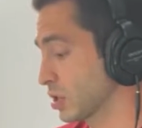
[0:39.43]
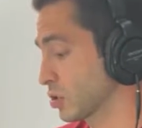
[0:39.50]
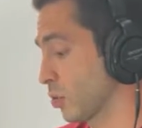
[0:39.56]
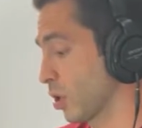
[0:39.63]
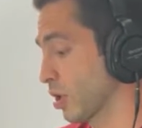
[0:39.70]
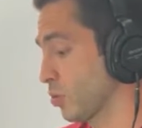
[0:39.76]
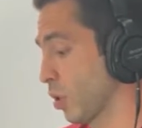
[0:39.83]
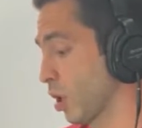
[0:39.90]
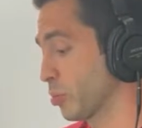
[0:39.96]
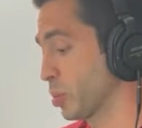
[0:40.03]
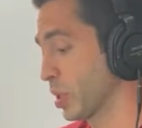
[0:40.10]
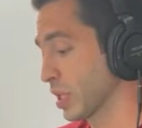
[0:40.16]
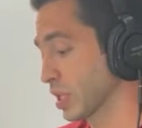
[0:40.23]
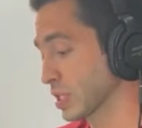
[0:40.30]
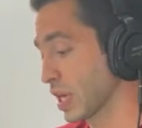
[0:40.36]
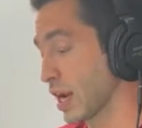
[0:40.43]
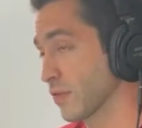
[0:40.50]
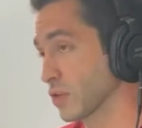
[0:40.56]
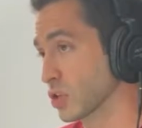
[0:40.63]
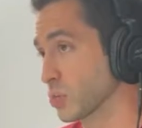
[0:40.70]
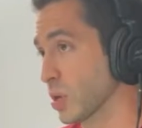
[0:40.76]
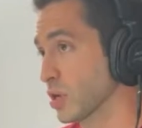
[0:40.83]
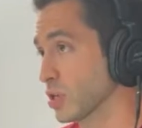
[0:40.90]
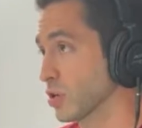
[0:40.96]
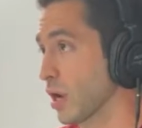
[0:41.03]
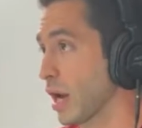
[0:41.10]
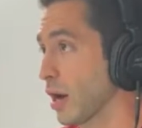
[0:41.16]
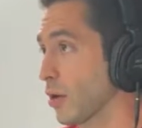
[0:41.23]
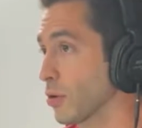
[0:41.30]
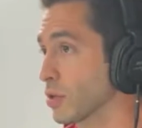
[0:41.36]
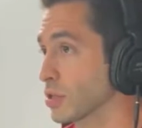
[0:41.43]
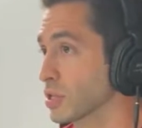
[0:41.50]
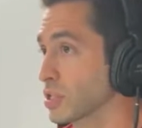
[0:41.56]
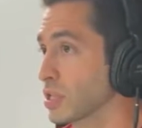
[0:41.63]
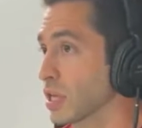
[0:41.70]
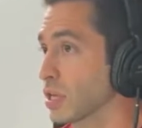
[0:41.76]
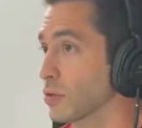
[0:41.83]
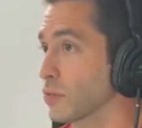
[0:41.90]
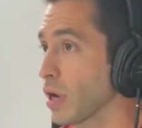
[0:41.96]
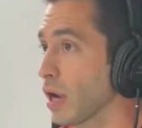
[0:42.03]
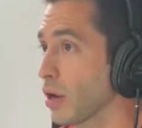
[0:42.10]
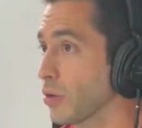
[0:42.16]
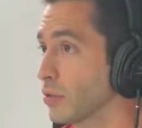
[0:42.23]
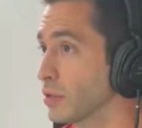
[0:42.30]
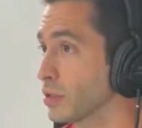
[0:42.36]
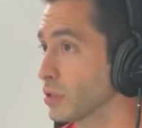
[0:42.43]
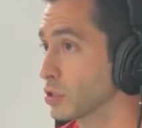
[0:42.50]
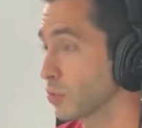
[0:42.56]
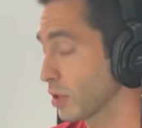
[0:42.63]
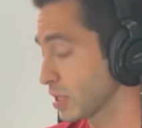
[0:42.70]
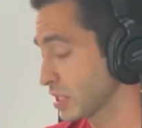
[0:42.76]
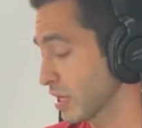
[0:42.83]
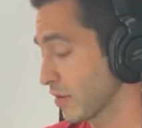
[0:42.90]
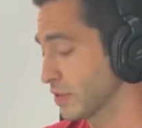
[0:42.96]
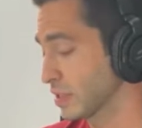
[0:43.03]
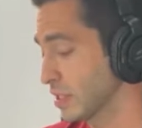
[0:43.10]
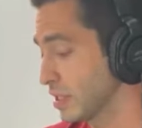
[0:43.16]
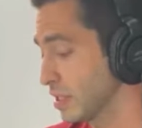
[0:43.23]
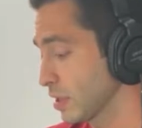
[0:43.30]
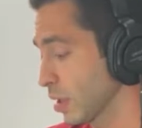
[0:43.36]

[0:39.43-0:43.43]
21 picks after Spencer Howard in the second round in 2017,